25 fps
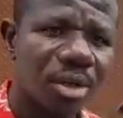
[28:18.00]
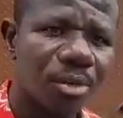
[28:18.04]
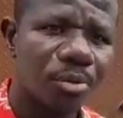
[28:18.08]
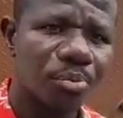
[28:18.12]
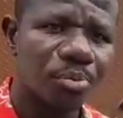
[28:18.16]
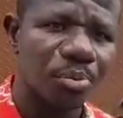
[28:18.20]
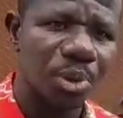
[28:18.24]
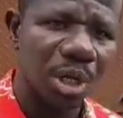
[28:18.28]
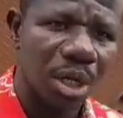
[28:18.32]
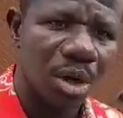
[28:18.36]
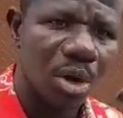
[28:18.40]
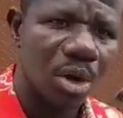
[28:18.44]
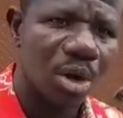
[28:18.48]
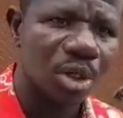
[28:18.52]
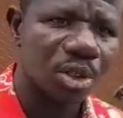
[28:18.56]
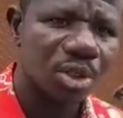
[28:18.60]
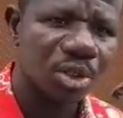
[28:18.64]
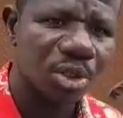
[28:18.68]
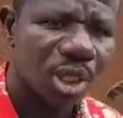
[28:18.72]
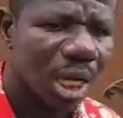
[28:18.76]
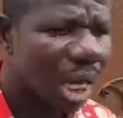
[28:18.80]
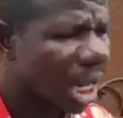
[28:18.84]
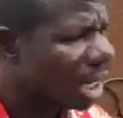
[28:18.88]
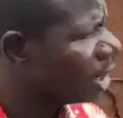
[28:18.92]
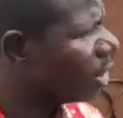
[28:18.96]
Because,
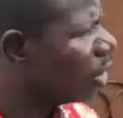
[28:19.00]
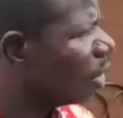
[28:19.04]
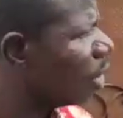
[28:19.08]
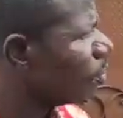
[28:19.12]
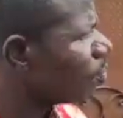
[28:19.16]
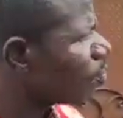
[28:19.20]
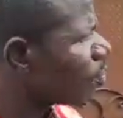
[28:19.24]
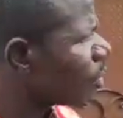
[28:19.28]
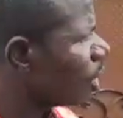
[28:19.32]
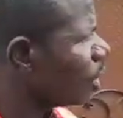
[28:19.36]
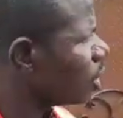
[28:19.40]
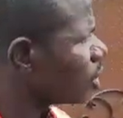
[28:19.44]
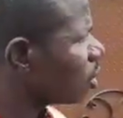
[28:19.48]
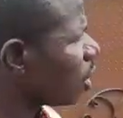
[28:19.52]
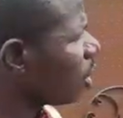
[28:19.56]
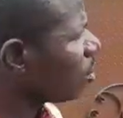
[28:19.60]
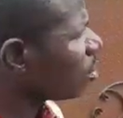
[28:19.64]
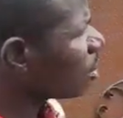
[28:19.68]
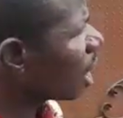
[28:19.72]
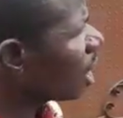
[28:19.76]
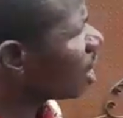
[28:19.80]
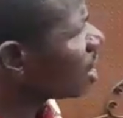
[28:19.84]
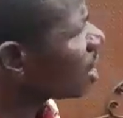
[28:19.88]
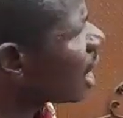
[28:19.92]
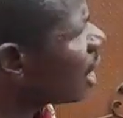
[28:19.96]
you know,
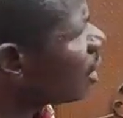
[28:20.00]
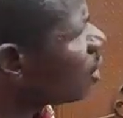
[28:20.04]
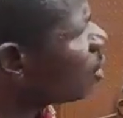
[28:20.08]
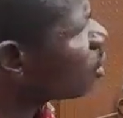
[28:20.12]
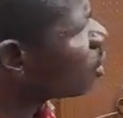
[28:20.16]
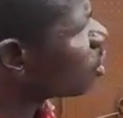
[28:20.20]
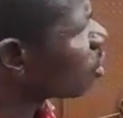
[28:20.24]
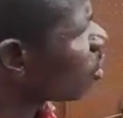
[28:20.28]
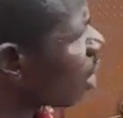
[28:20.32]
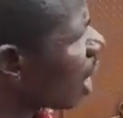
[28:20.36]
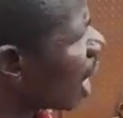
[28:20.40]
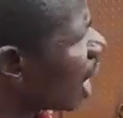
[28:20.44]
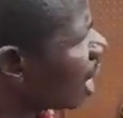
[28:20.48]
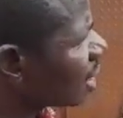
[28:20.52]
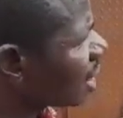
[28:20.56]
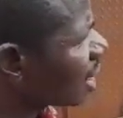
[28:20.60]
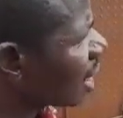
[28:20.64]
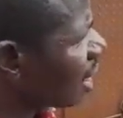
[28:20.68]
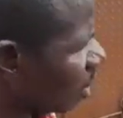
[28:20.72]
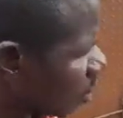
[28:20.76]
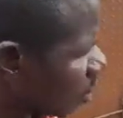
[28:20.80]
sometimes I used to ask a